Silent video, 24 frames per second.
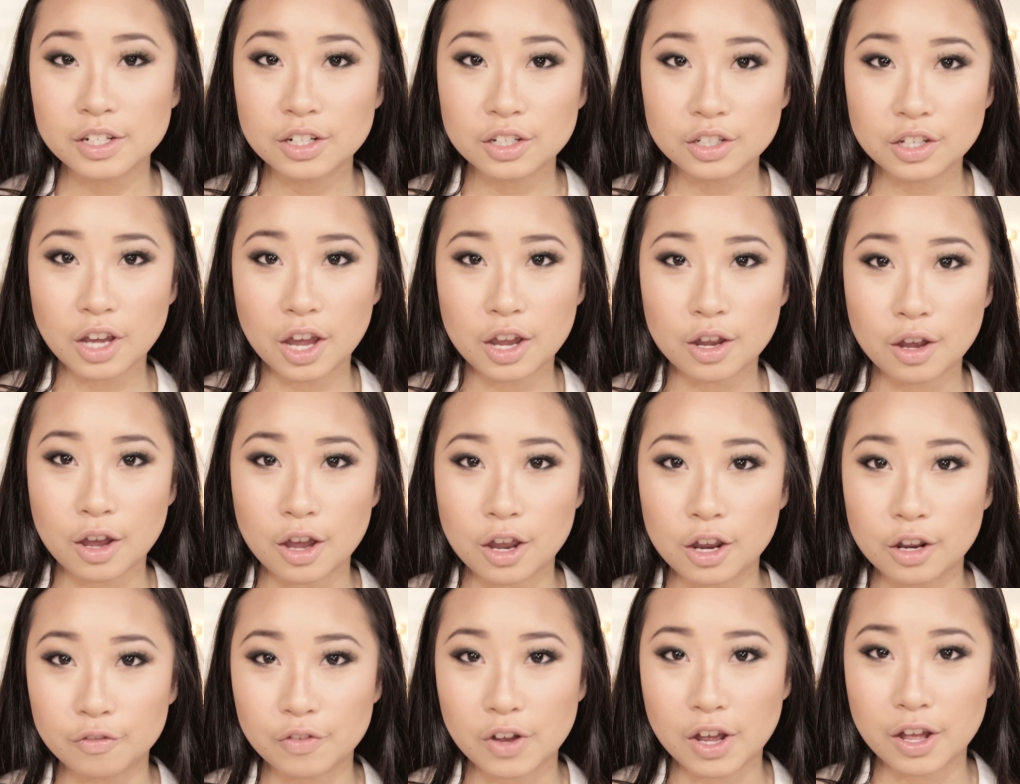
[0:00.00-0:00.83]
going to go
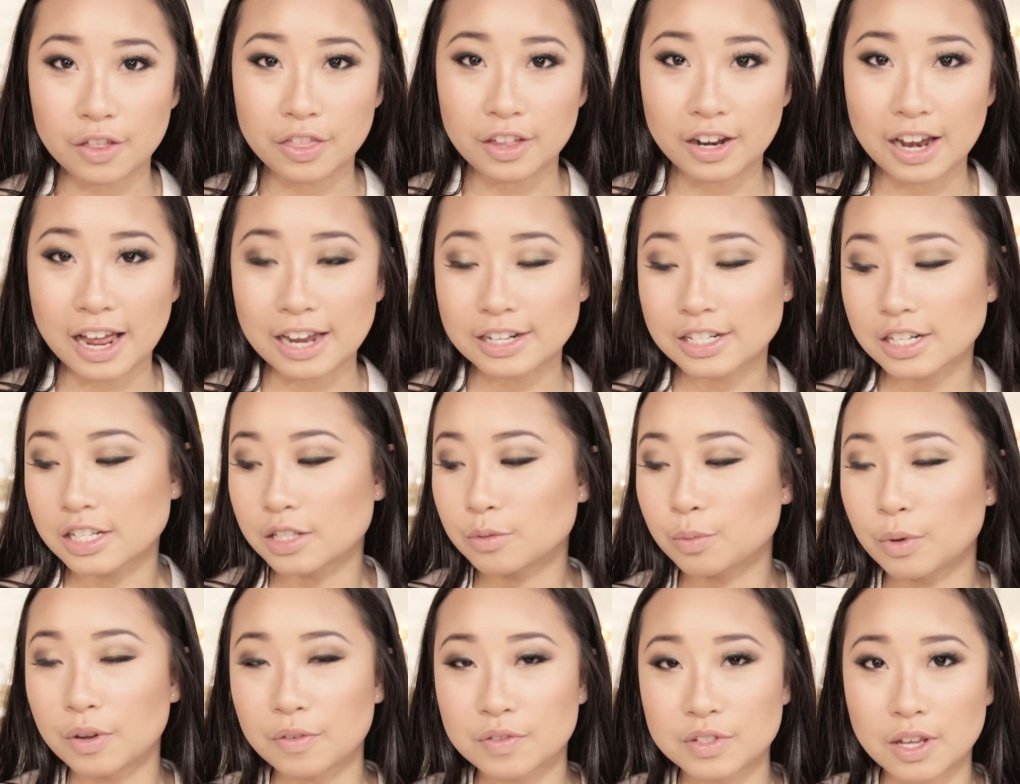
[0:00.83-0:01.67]
over the
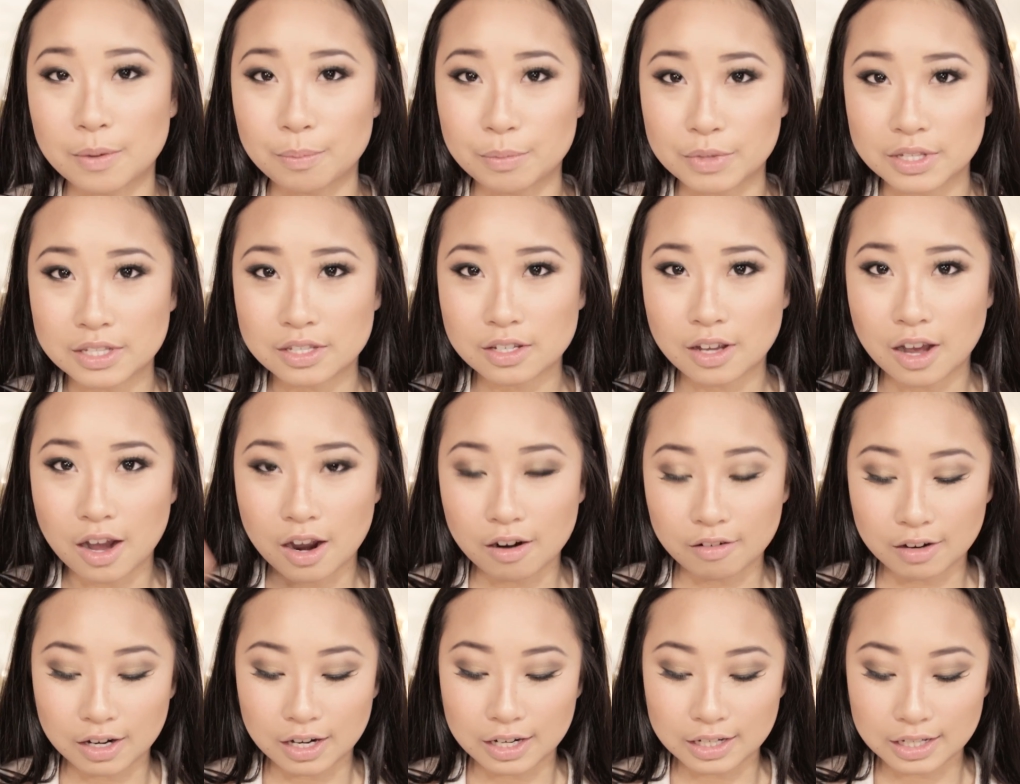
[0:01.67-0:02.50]
lashes with some
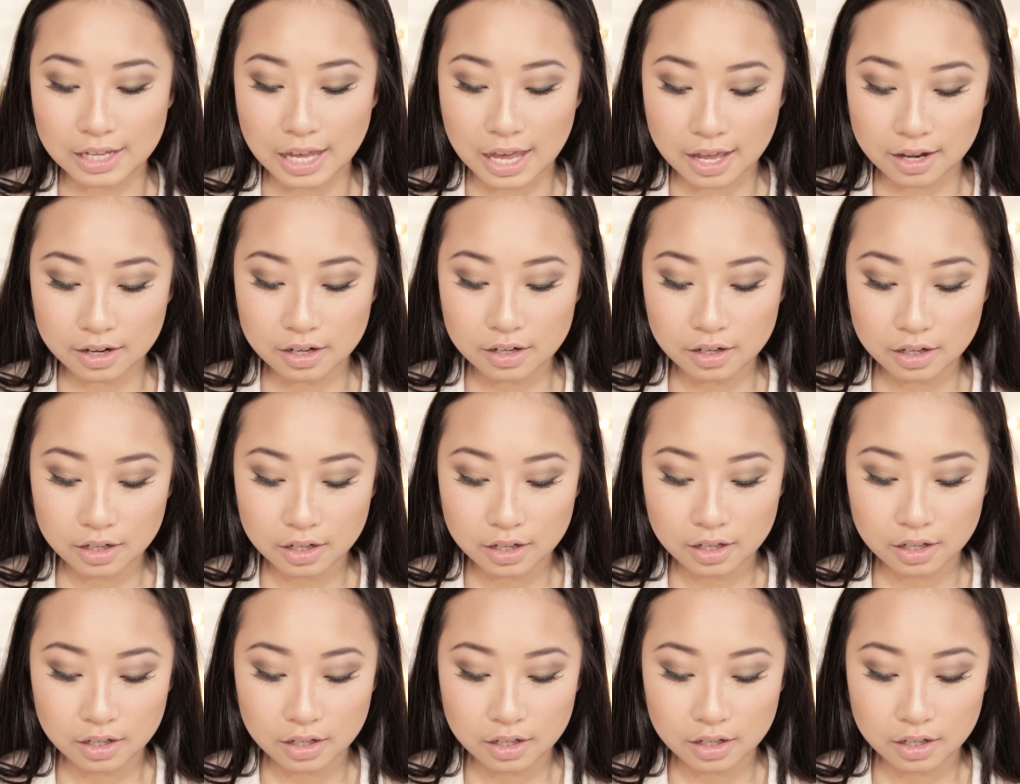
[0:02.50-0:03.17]
mascara again,